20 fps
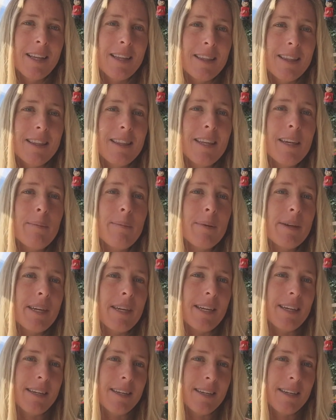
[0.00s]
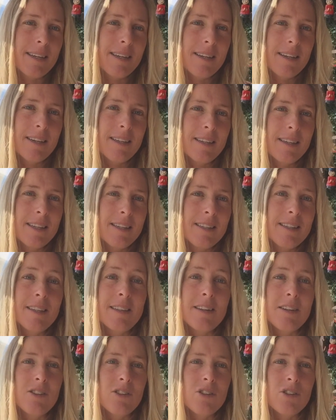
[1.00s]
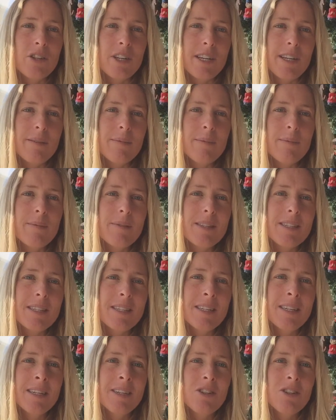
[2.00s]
leaping into their dreams,